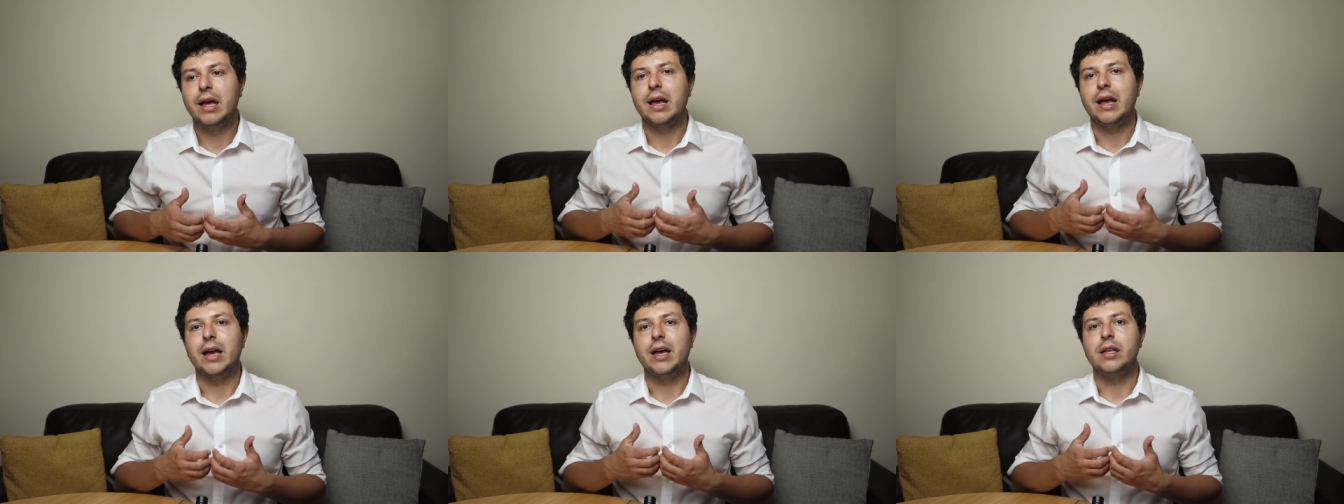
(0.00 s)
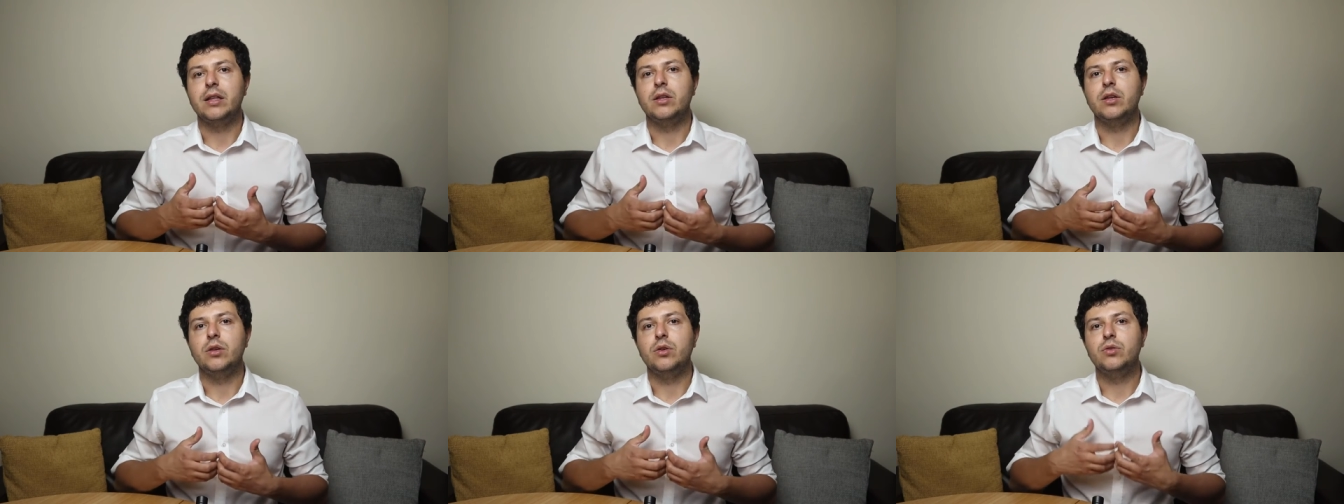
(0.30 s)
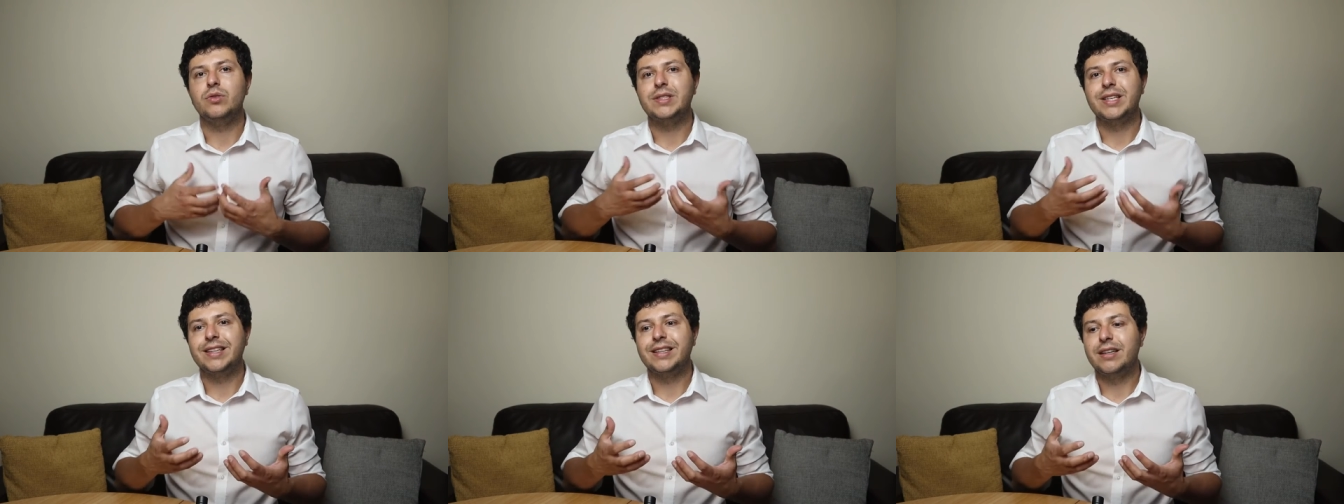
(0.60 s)
and
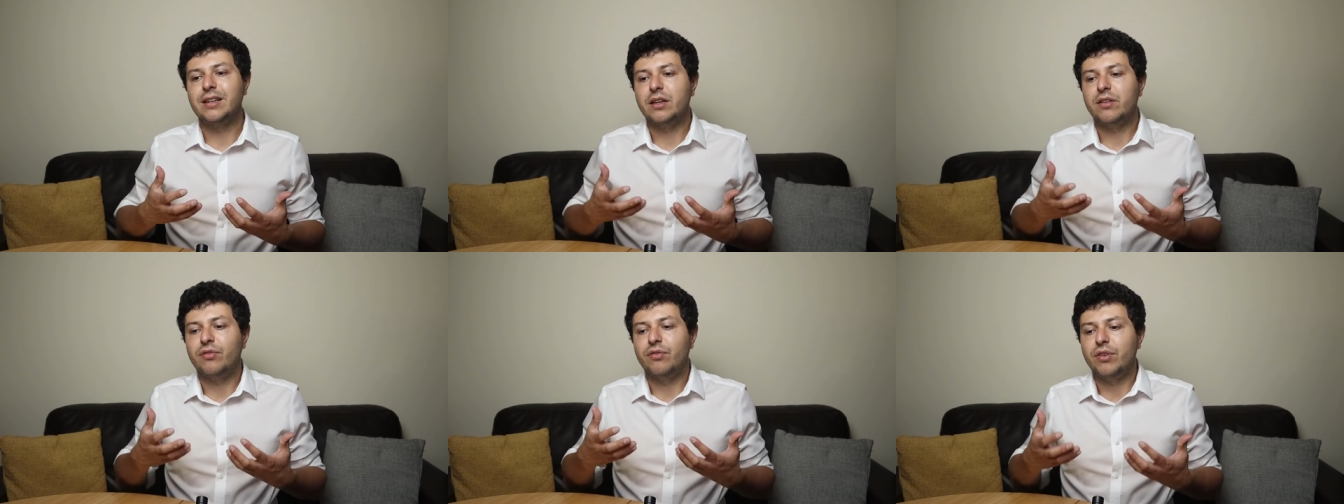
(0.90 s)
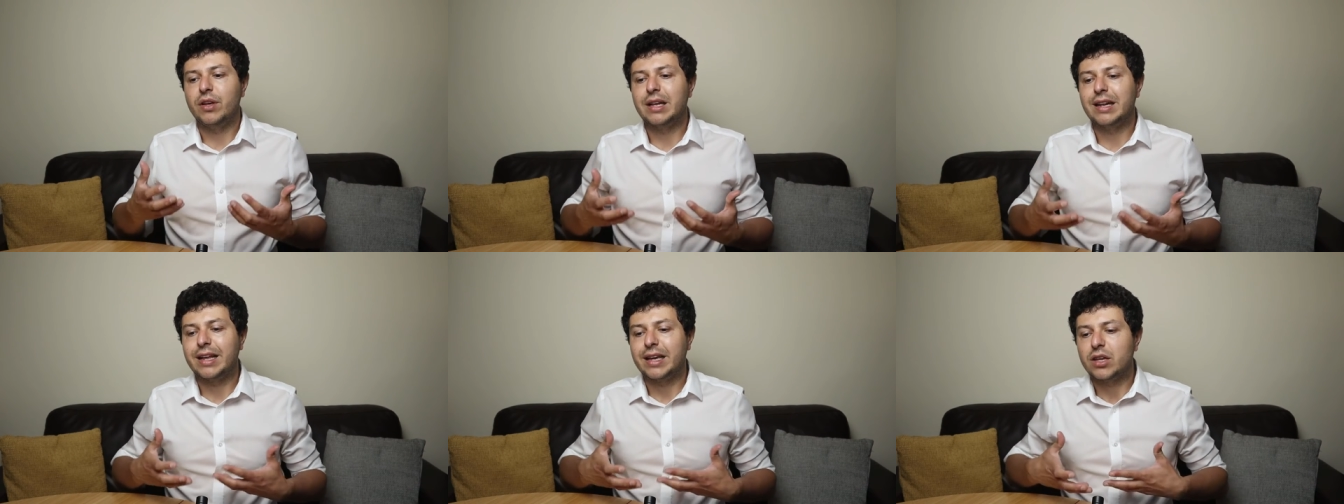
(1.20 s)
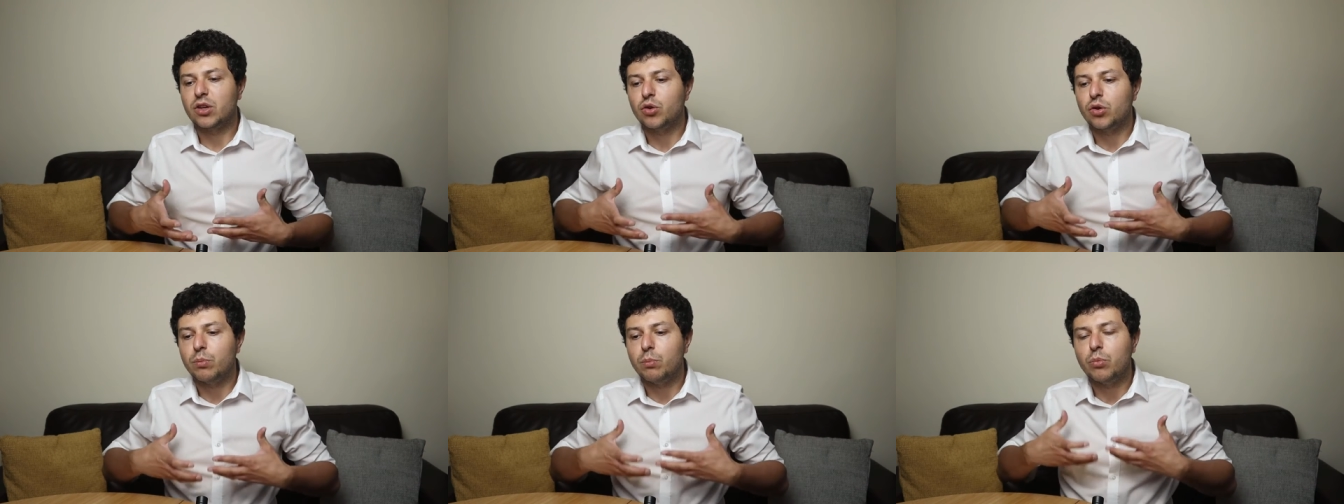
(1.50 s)
you suddenly feel
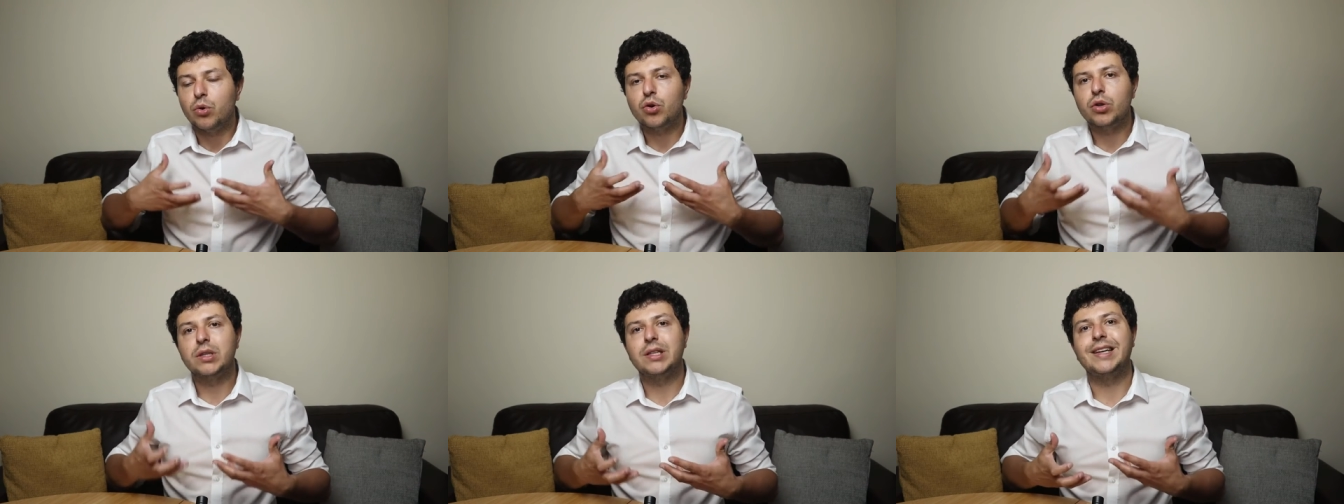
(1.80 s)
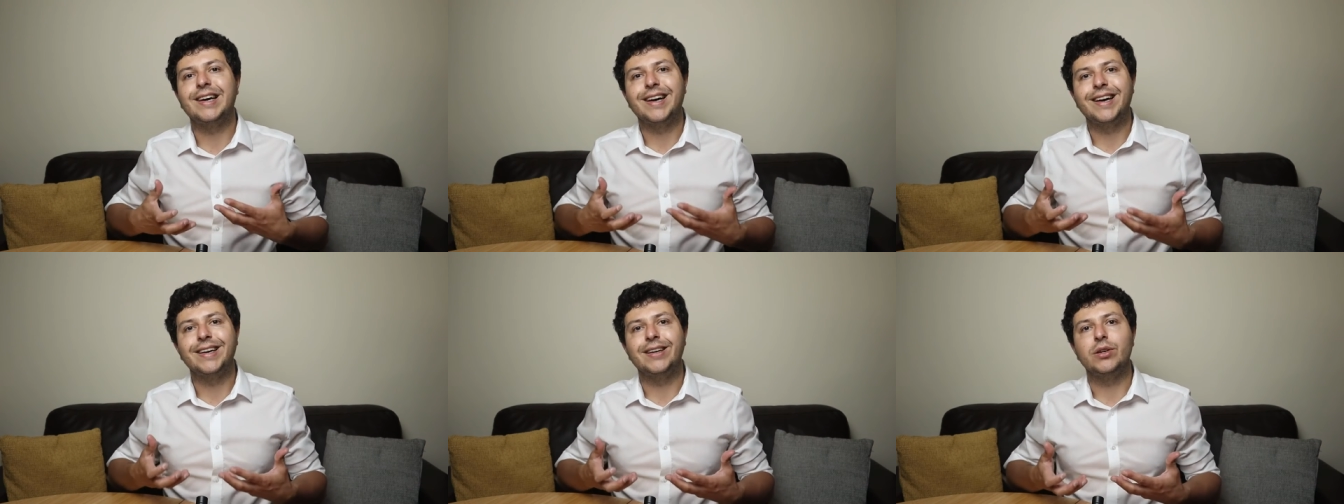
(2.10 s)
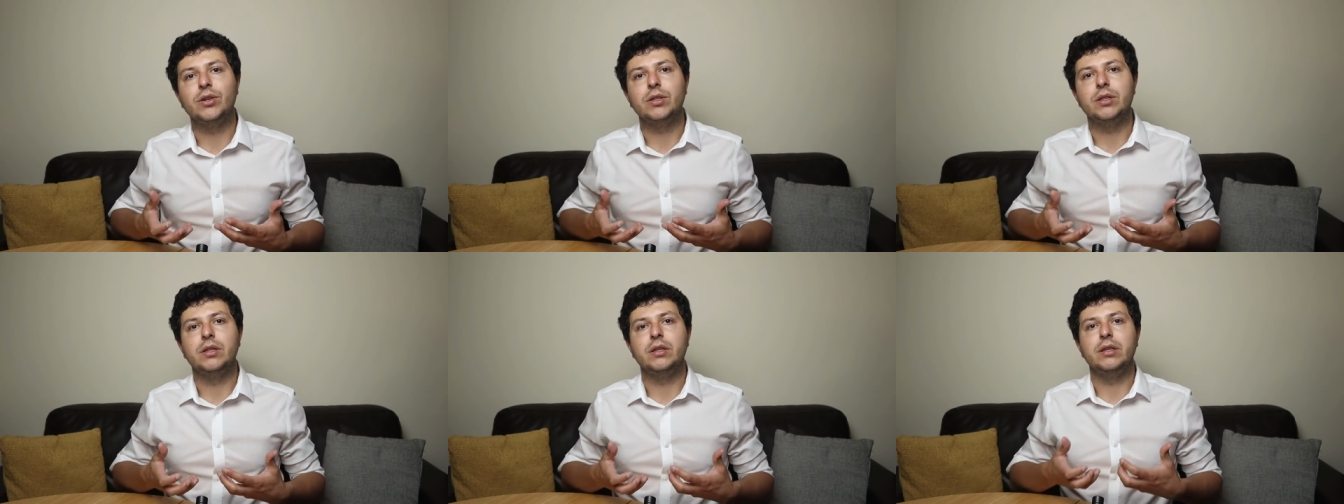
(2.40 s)
like you're more
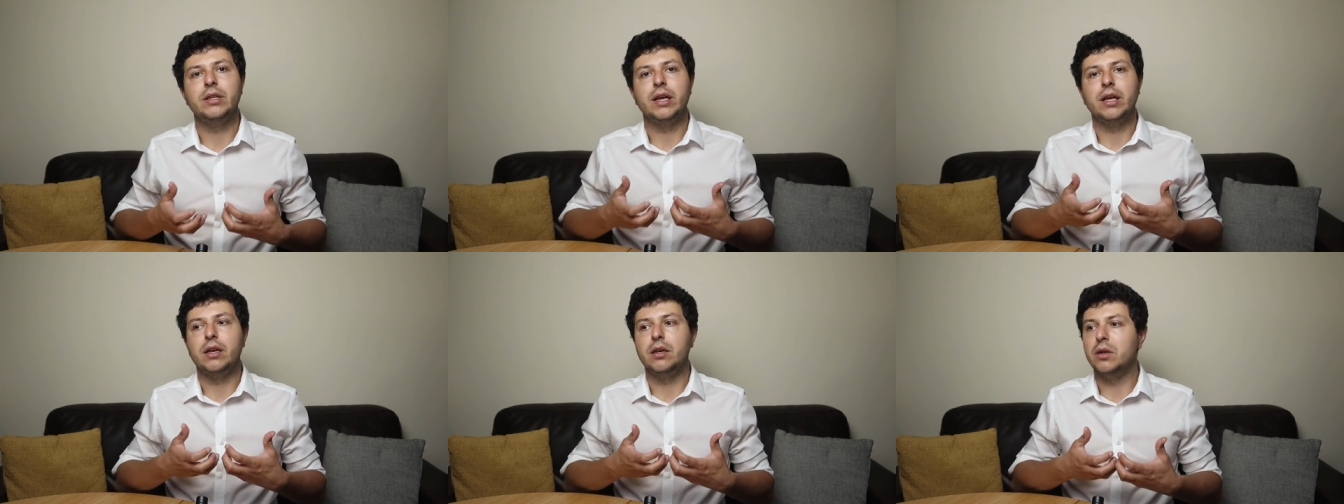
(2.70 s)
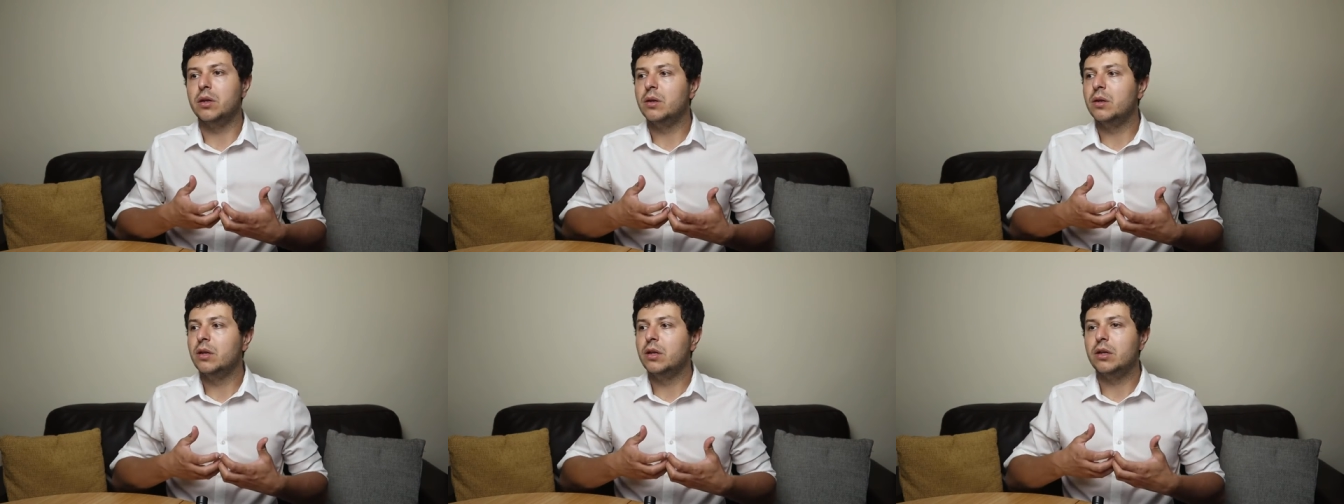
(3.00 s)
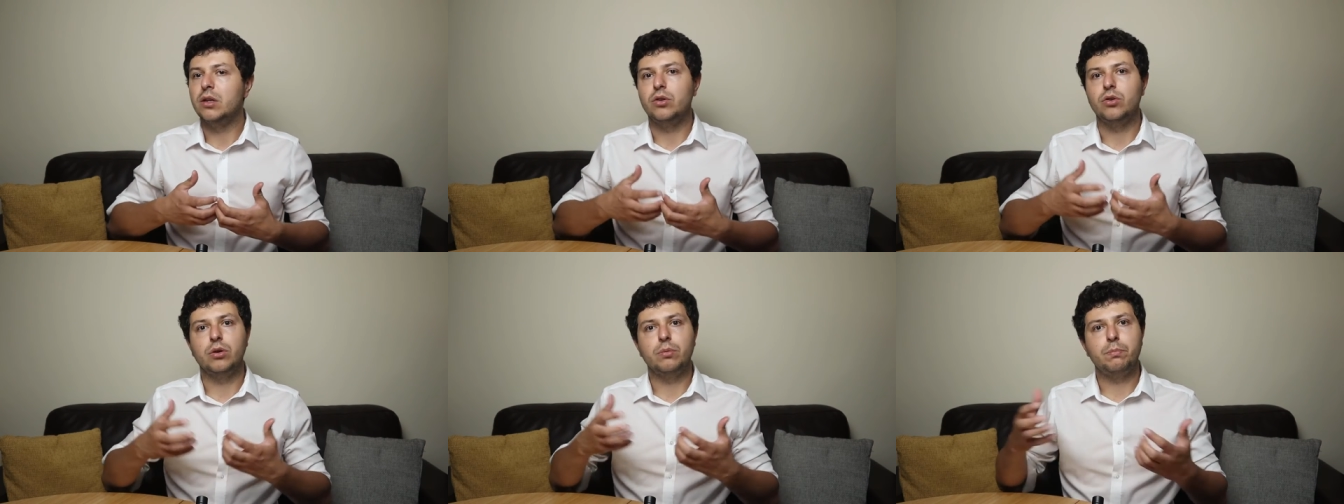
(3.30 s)
tired than
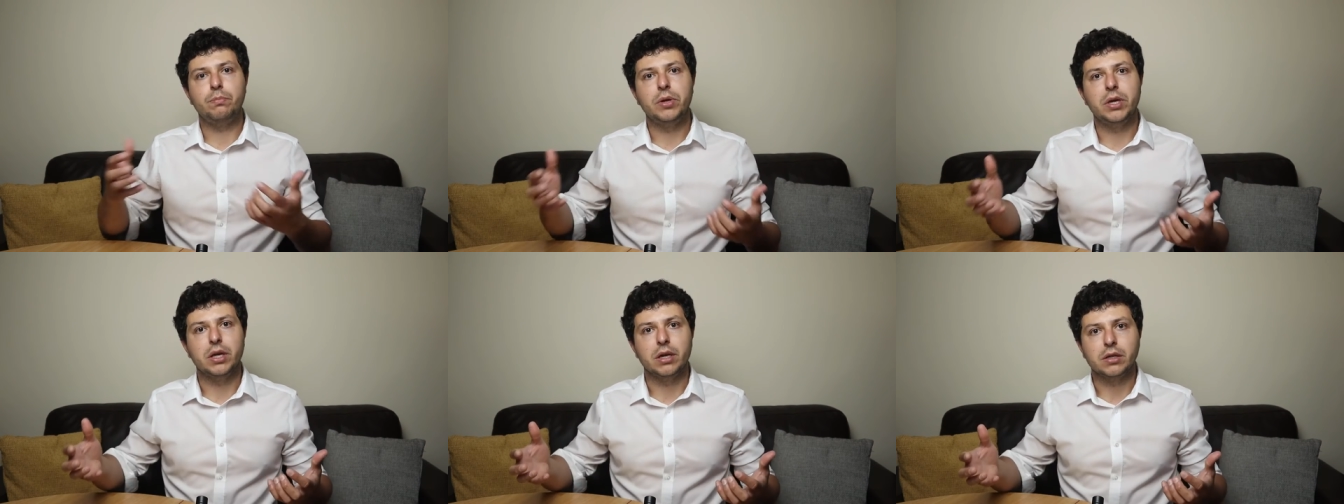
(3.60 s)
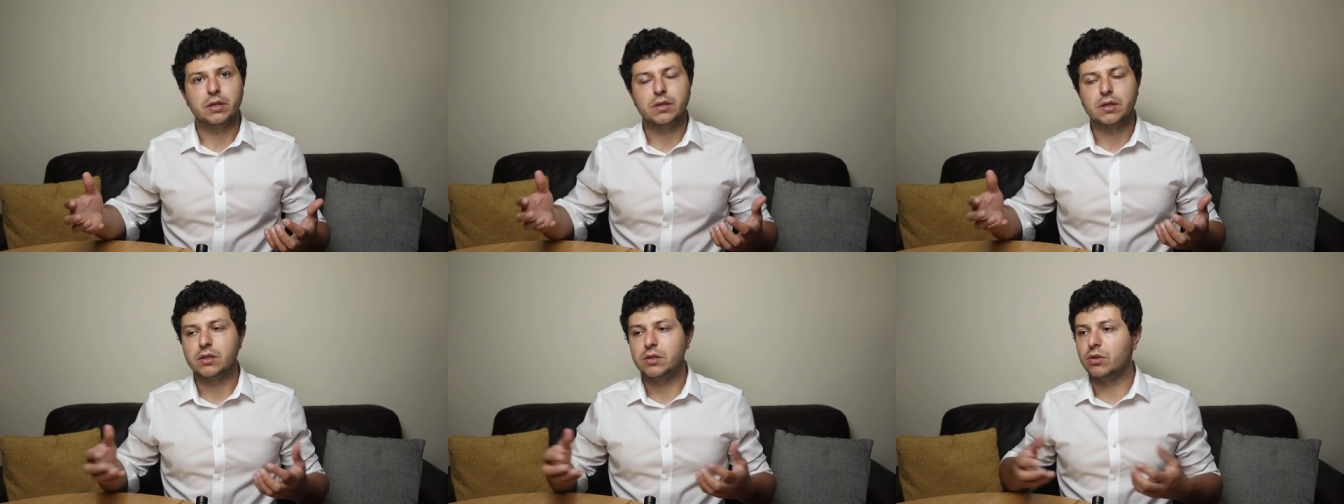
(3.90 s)
your peers.